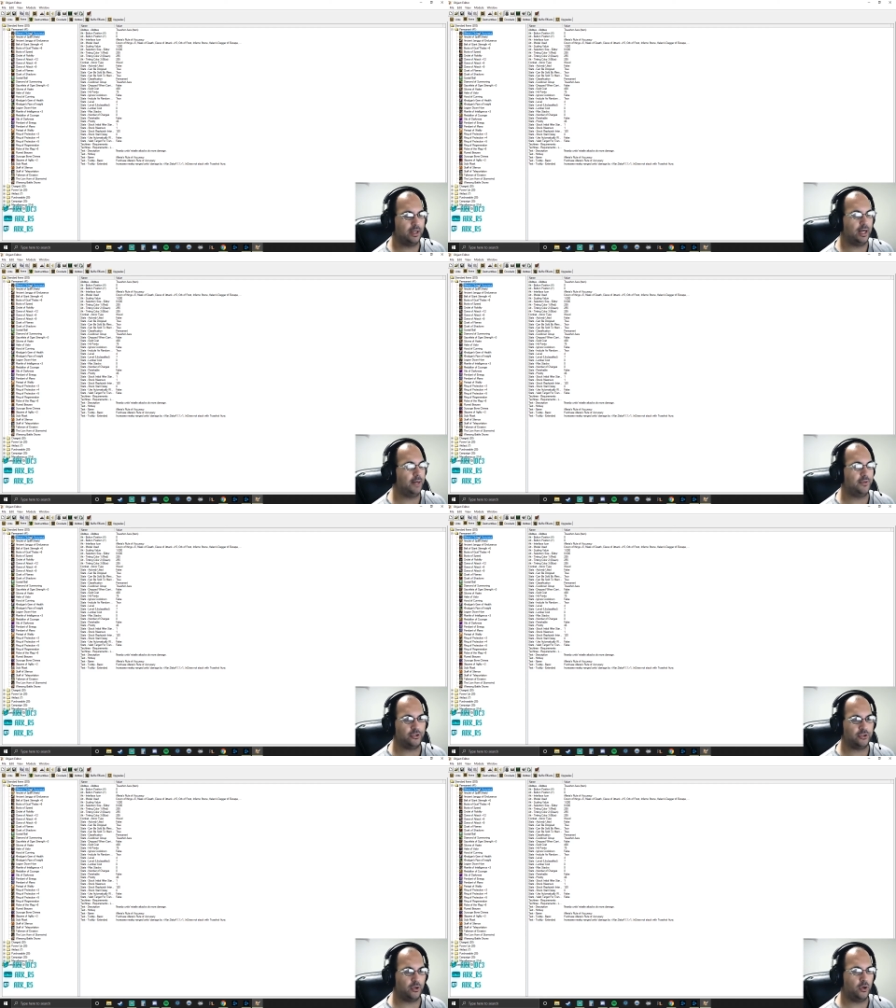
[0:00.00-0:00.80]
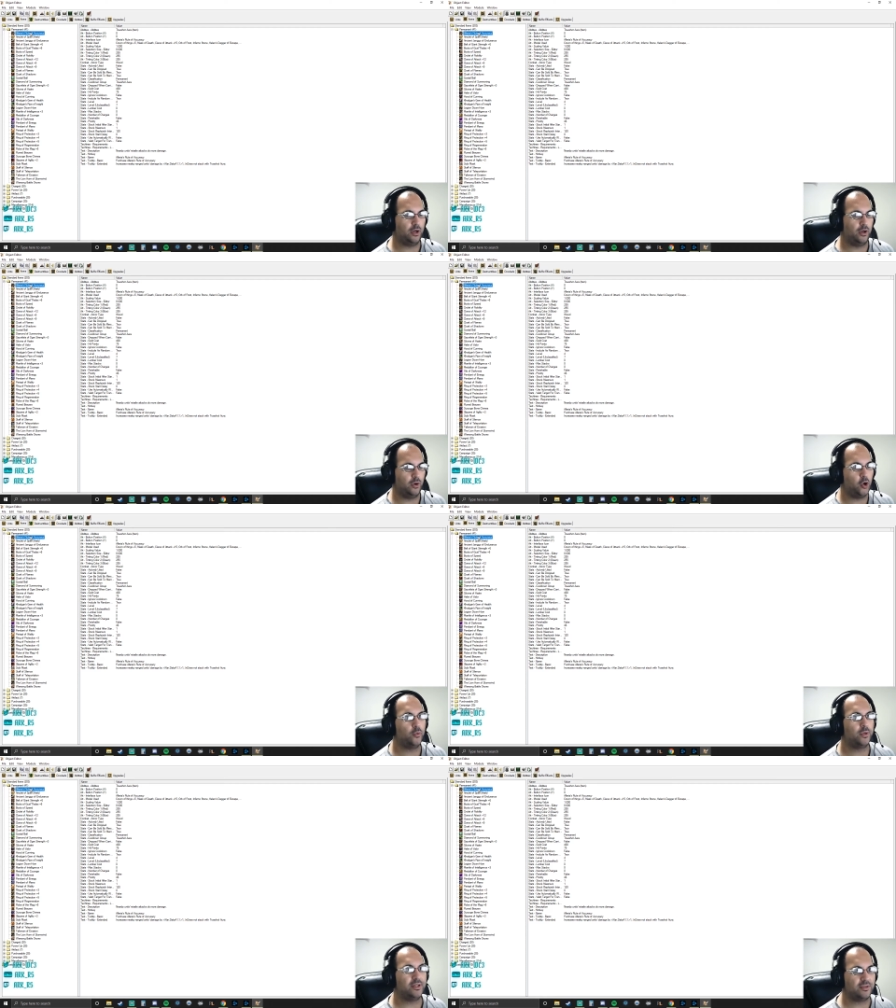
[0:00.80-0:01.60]
Um, they're just
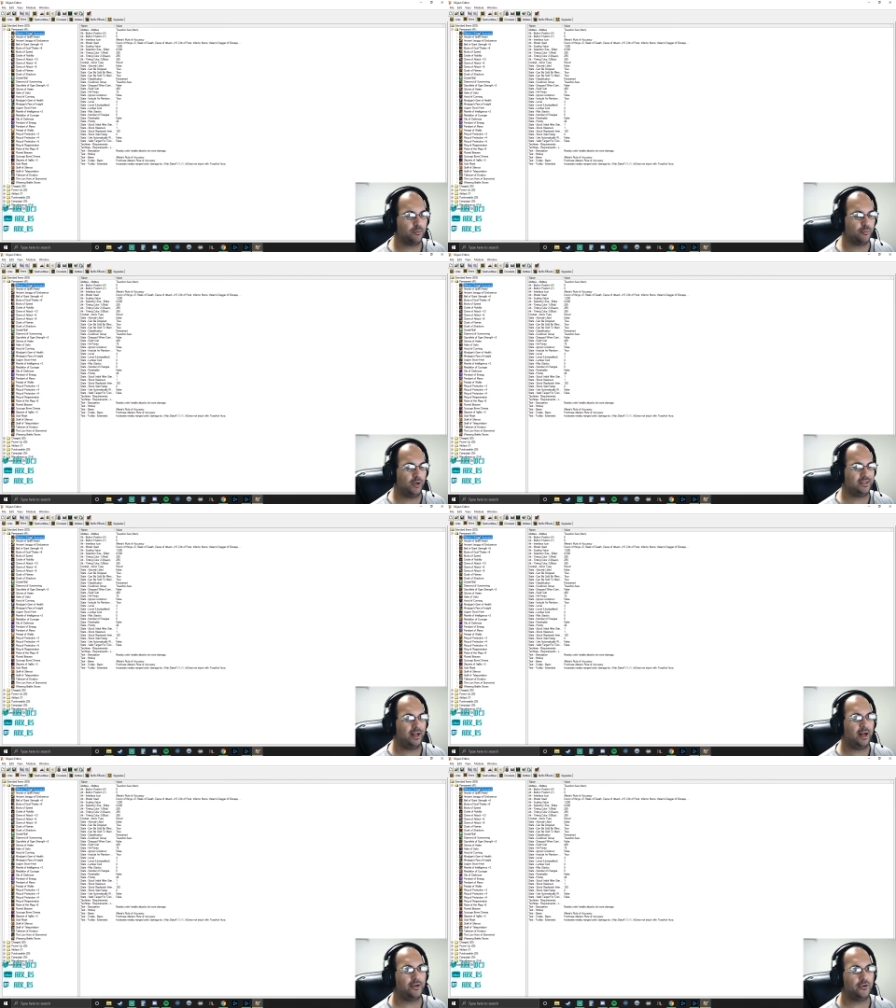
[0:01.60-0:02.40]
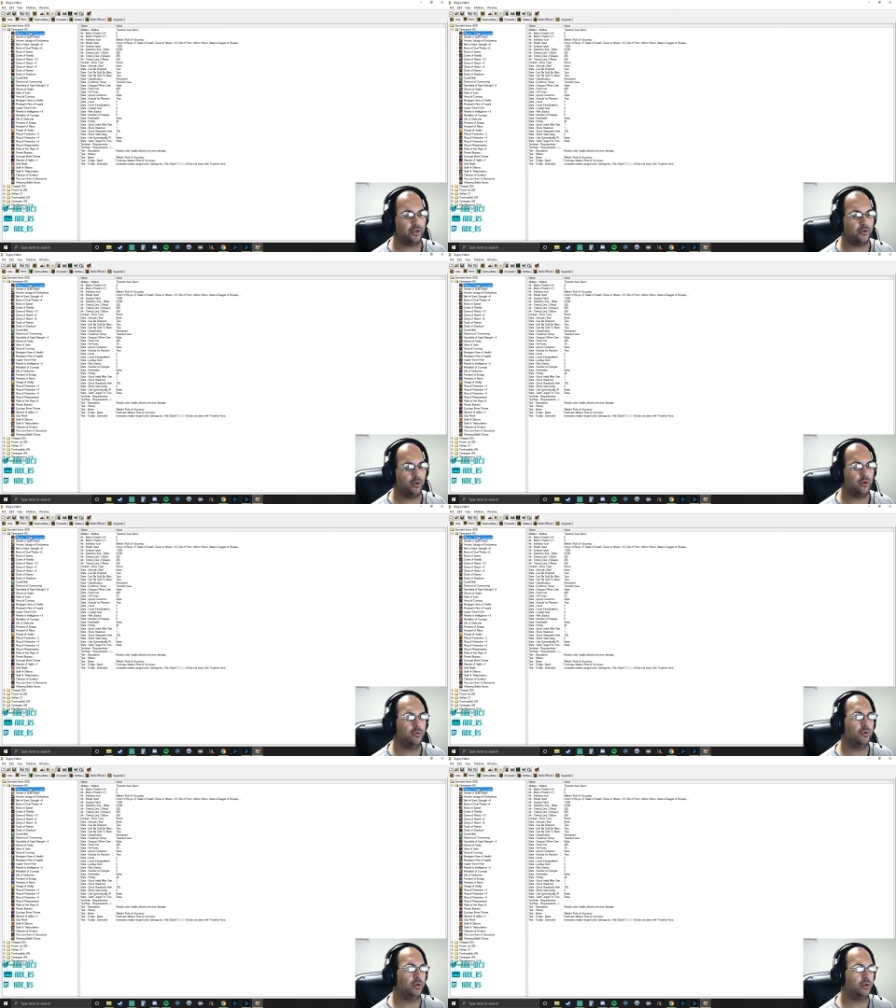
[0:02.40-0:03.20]
always present on your hero,